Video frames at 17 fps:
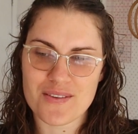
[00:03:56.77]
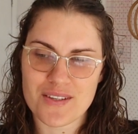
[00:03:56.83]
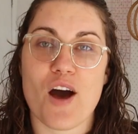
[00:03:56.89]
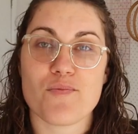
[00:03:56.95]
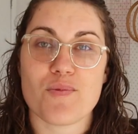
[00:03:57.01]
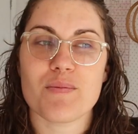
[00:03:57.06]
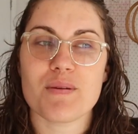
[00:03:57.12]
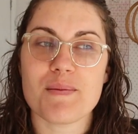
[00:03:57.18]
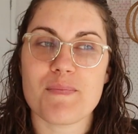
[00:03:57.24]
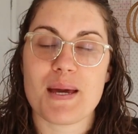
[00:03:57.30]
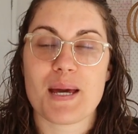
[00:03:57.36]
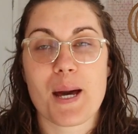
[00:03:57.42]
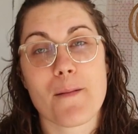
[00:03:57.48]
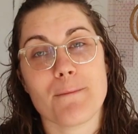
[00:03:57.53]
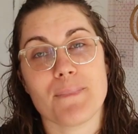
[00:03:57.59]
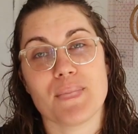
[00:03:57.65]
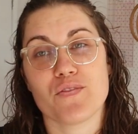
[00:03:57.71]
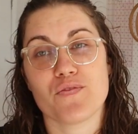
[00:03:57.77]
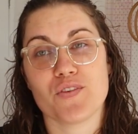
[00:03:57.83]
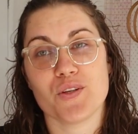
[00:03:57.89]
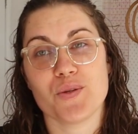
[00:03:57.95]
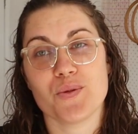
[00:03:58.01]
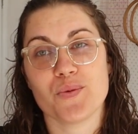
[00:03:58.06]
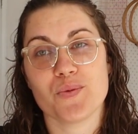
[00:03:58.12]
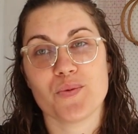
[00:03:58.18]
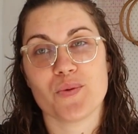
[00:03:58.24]
I'll probably pick up a
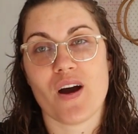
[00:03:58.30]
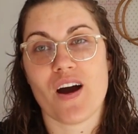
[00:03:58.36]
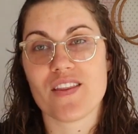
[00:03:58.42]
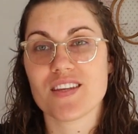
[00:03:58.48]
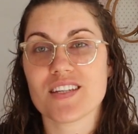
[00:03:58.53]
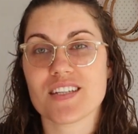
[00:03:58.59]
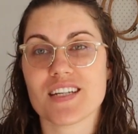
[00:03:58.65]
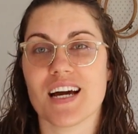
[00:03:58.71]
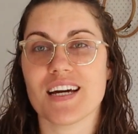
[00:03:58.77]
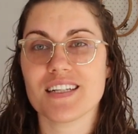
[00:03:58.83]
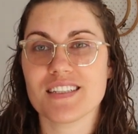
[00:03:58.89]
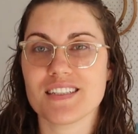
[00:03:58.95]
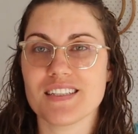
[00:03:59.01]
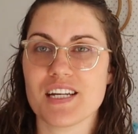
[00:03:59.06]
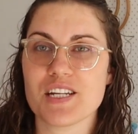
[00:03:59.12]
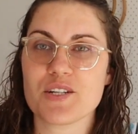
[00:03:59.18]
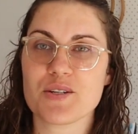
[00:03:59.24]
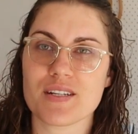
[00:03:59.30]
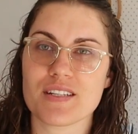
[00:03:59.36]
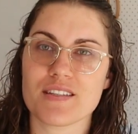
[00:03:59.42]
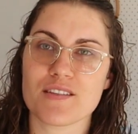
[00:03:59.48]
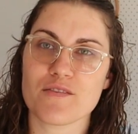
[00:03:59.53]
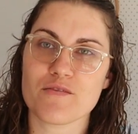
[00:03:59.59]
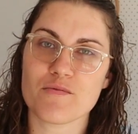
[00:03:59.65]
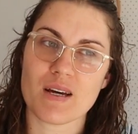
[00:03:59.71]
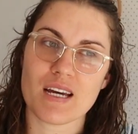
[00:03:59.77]
few other kind of interests
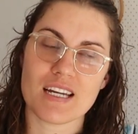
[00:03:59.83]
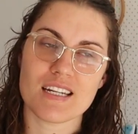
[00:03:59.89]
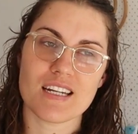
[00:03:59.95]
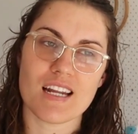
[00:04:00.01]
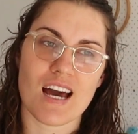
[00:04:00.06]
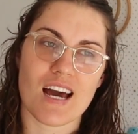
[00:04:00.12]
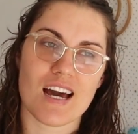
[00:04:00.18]
of mine.